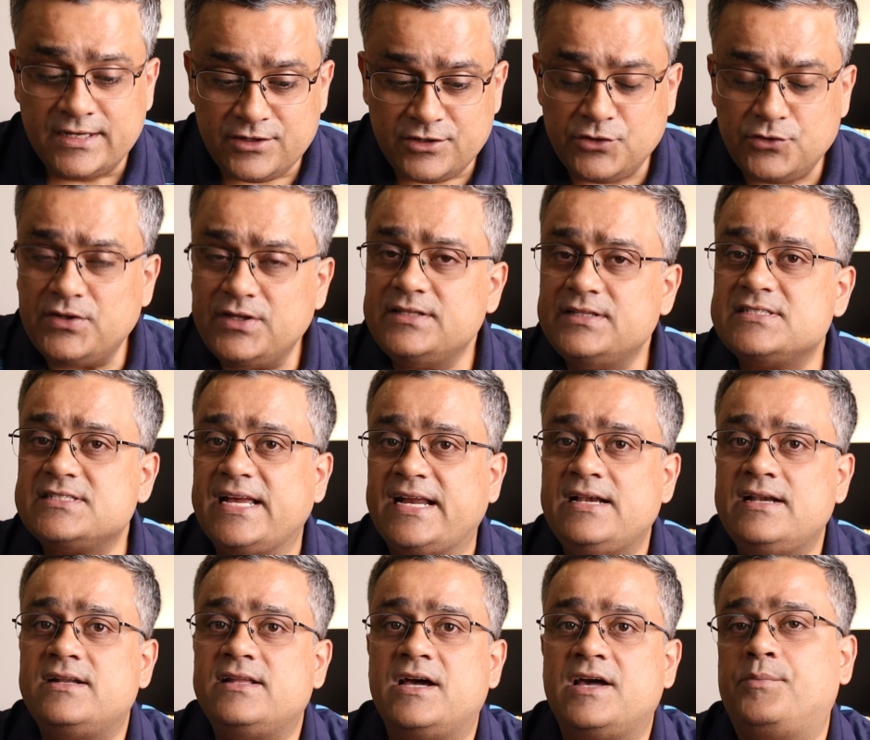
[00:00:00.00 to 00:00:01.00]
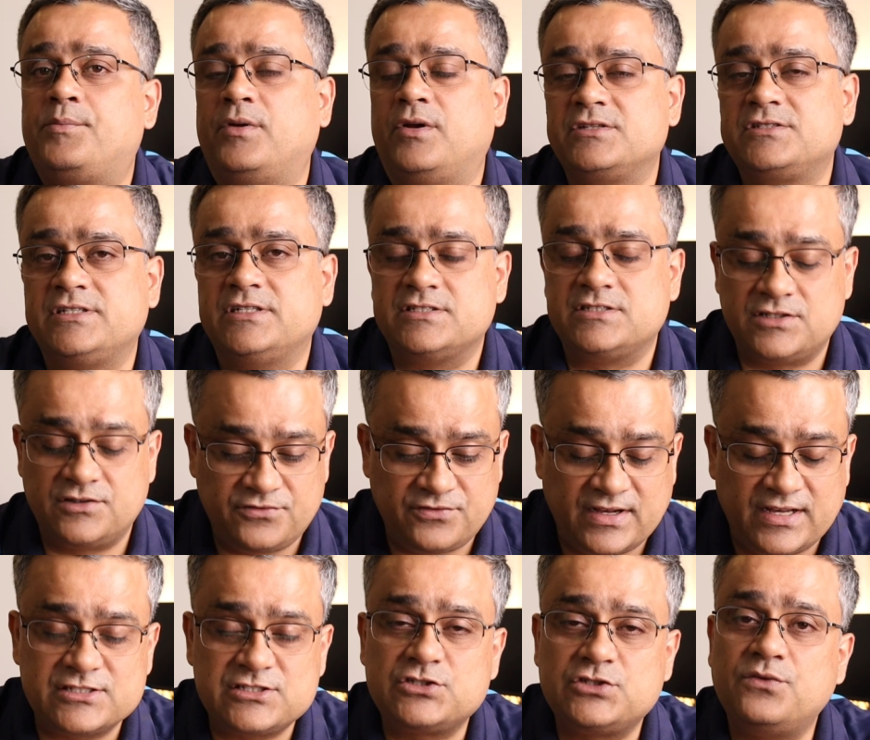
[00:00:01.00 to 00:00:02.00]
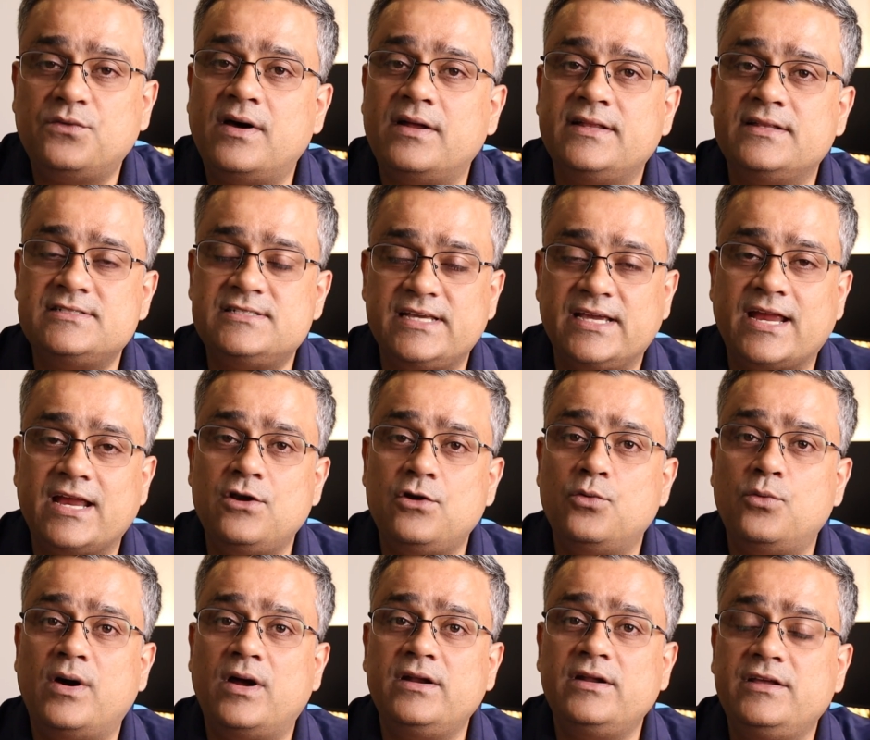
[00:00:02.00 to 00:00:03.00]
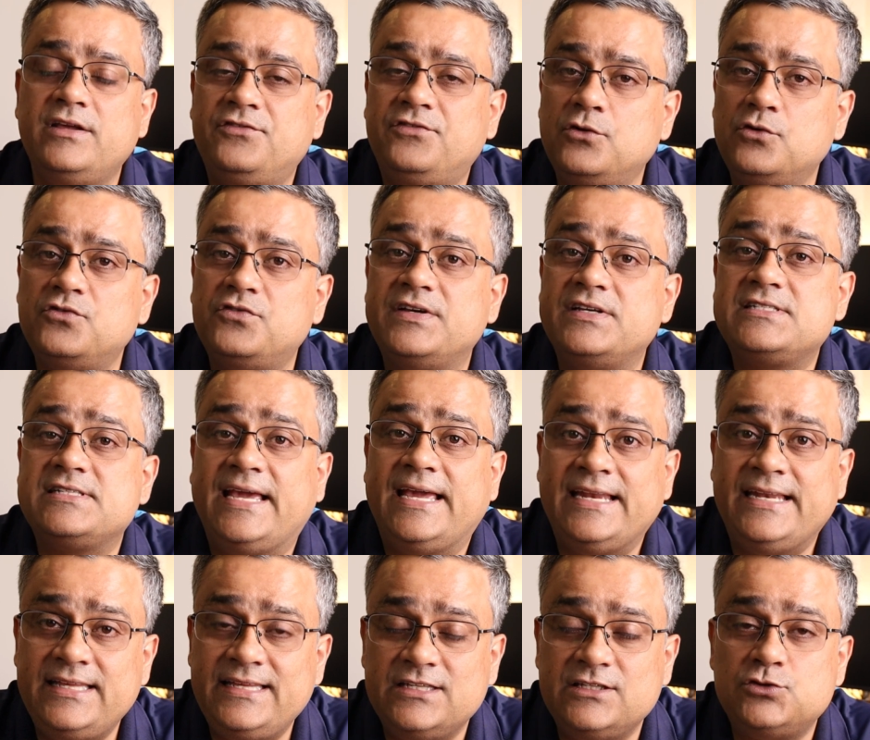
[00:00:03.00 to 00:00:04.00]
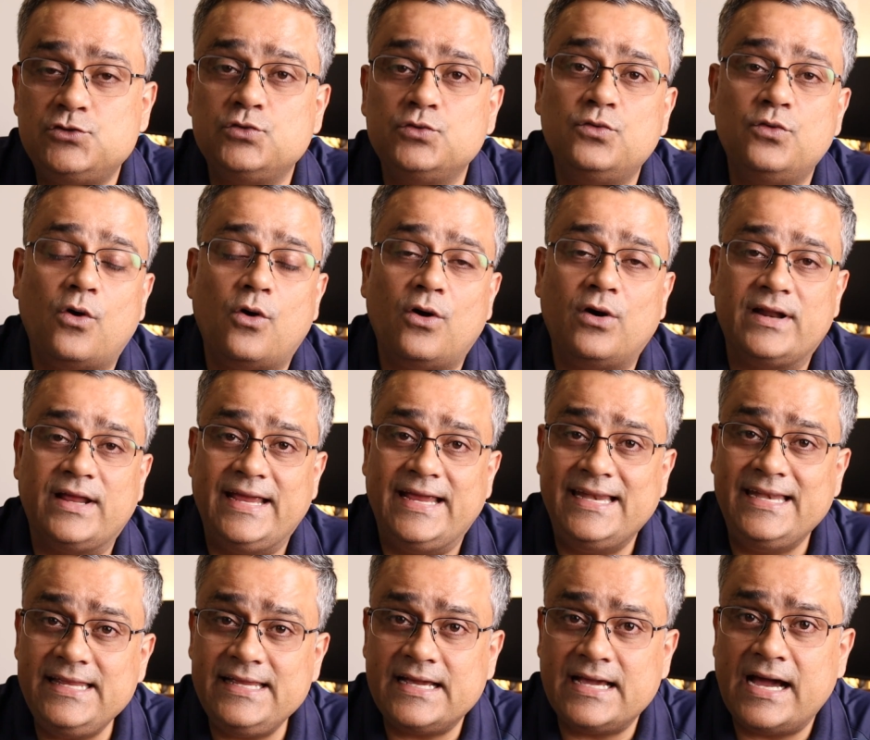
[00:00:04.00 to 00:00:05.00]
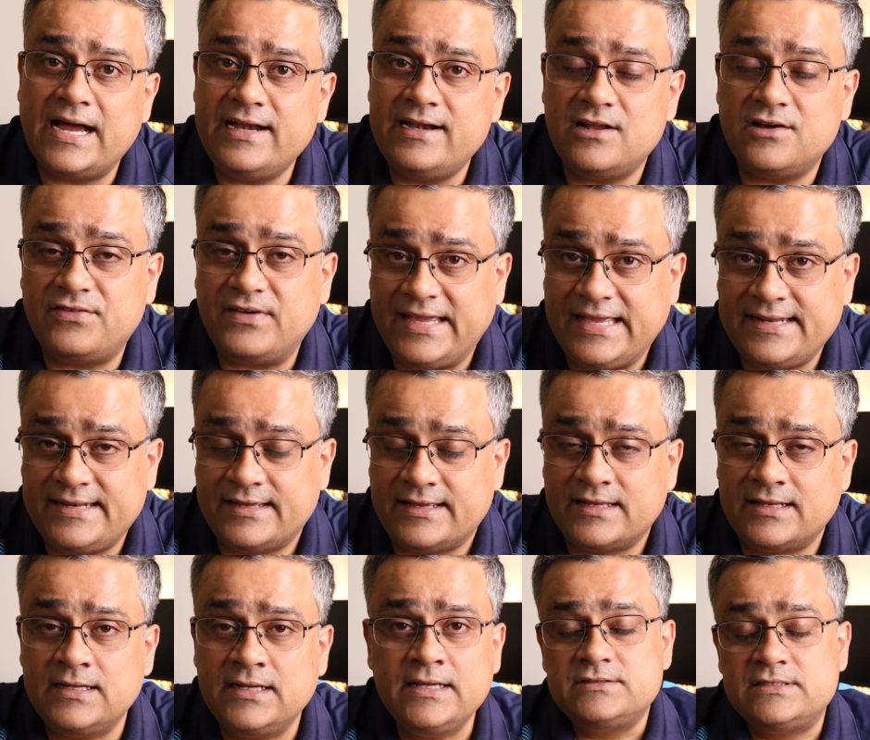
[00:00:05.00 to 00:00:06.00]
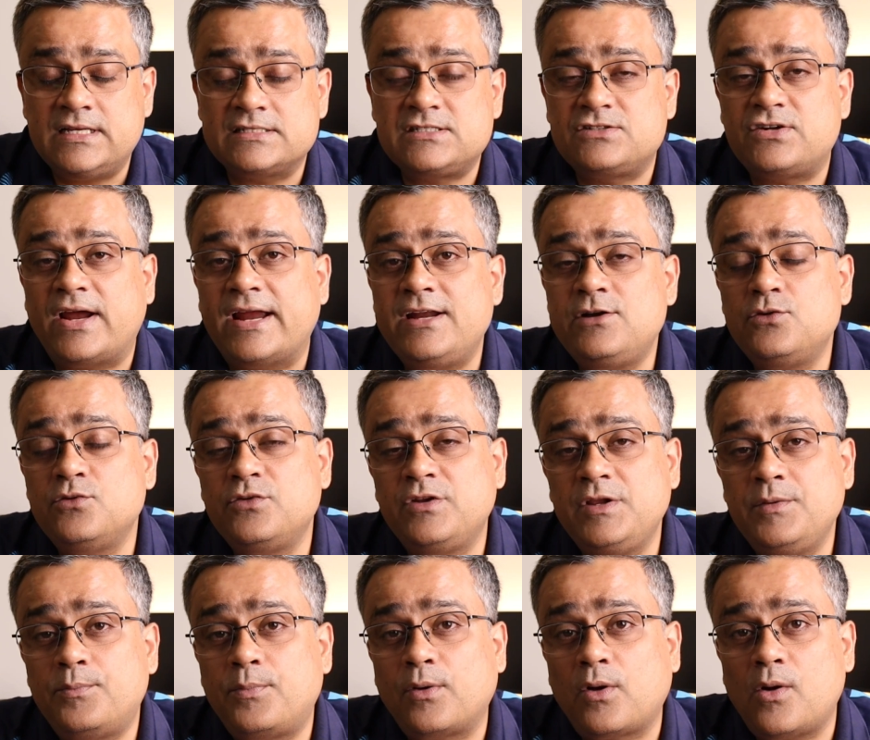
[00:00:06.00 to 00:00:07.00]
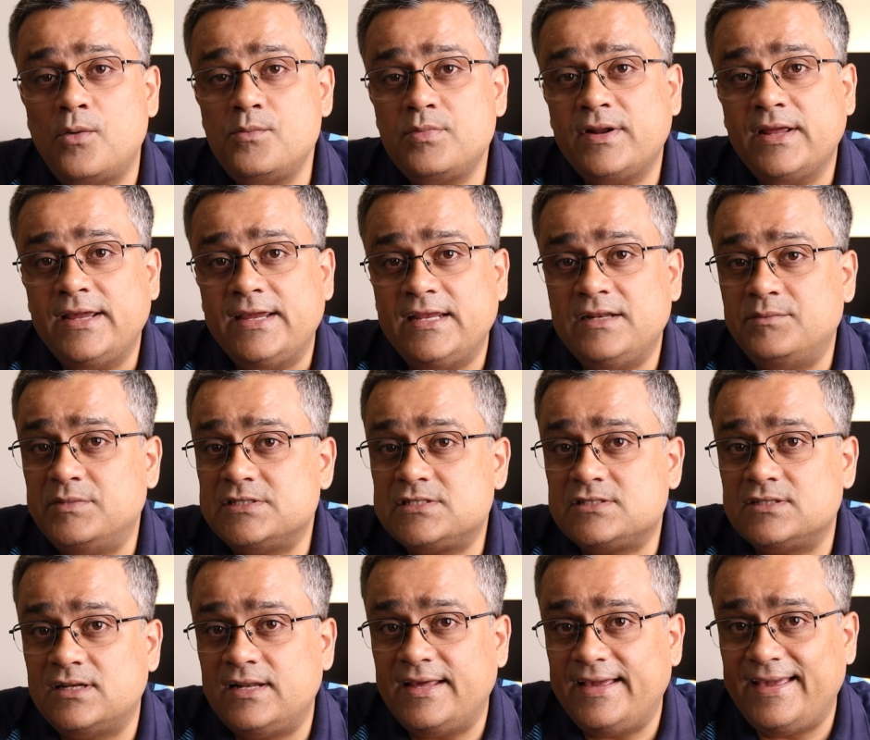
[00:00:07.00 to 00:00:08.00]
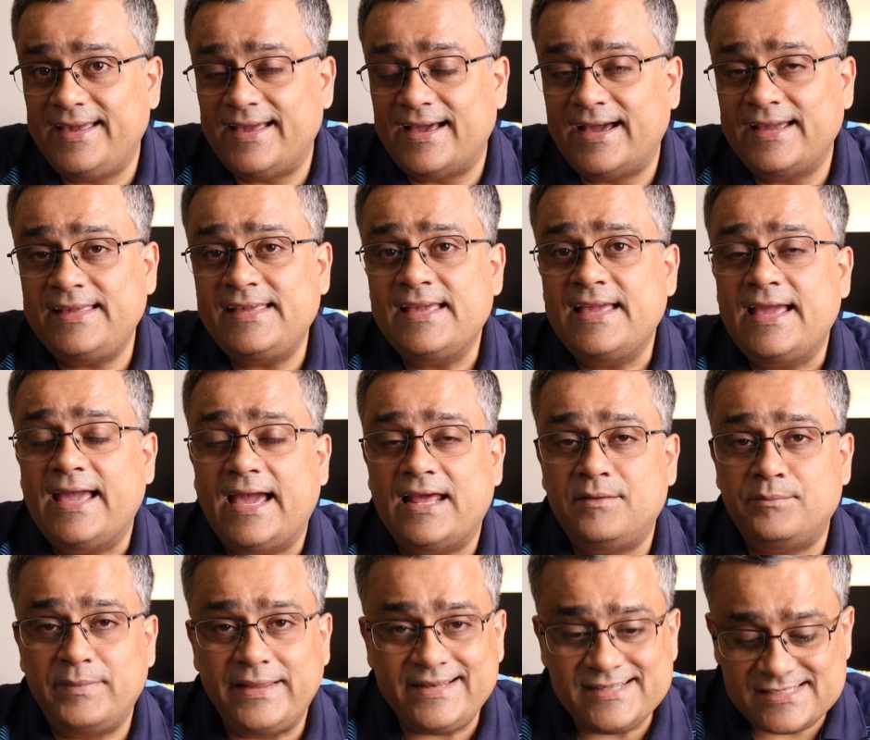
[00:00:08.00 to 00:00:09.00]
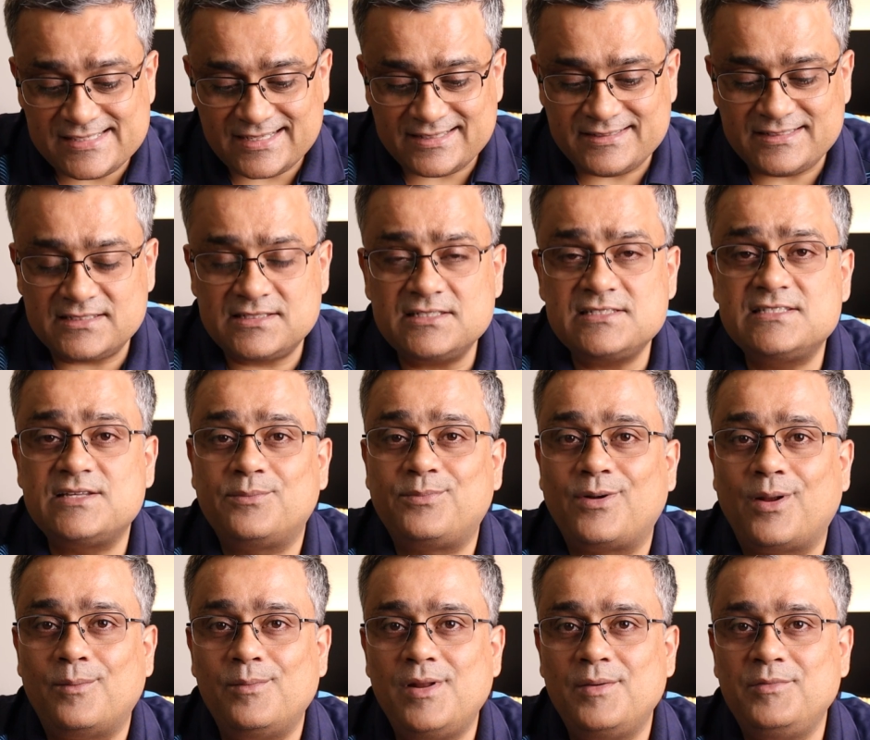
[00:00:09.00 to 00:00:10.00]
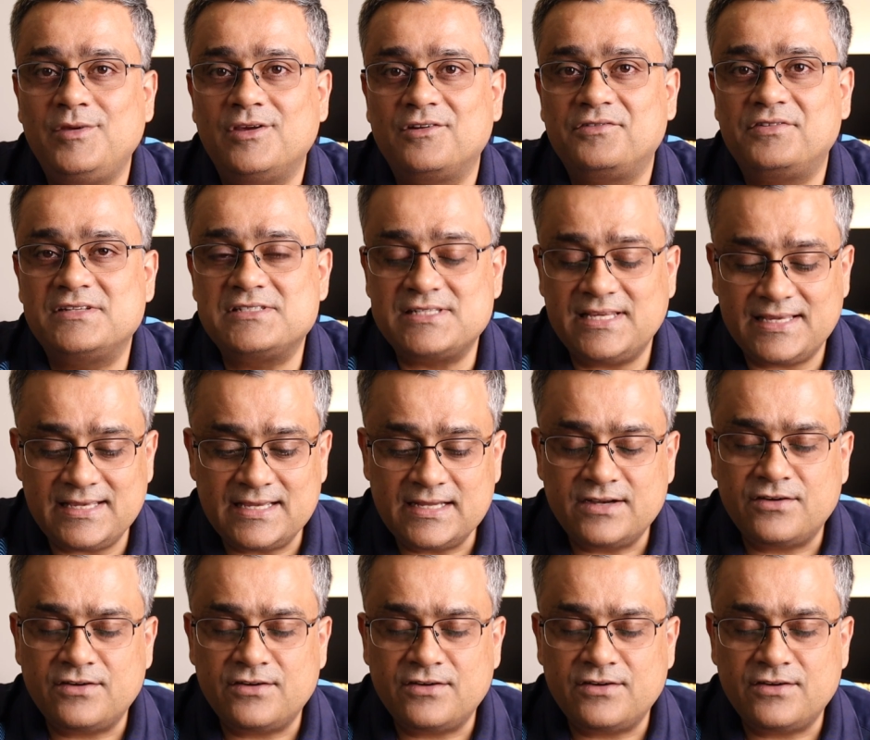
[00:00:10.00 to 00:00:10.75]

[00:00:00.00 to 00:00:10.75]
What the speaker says: During this entire process, the first one and second one, if you face any issue or any kind of error, just try to reprompt in Mistral AI and mention this is the problem you're facing.